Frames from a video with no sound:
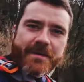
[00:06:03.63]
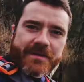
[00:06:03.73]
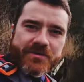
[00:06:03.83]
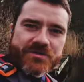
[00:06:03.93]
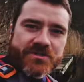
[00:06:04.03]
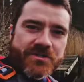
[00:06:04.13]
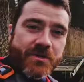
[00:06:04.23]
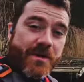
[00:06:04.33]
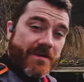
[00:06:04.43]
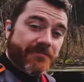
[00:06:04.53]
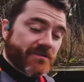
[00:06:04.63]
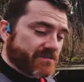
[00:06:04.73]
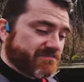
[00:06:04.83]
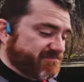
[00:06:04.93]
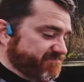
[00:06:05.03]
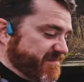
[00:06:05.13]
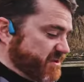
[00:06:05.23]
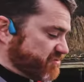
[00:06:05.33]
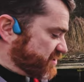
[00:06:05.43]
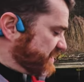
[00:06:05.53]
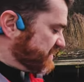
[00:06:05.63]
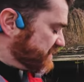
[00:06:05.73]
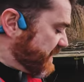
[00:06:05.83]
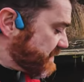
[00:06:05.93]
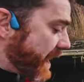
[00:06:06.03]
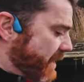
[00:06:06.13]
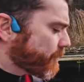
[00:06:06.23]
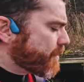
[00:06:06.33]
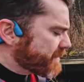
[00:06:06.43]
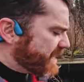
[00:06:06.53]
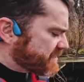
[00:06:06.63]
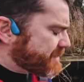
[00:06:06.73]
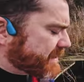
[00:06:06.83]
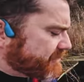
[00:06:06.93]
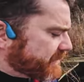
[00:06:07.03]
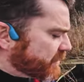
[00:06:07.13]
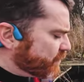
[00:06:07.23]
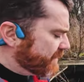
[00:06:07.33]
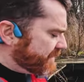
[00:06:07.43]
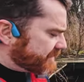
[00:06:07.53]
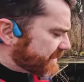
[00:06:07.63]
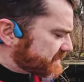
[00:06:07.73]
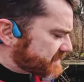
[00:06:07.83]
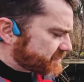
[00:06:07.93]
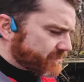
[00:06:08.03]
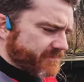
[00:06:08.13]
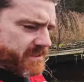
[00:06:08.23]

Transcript: I'd be interested to know if you're interested in seeing that, and I'll probably actually make a video that sort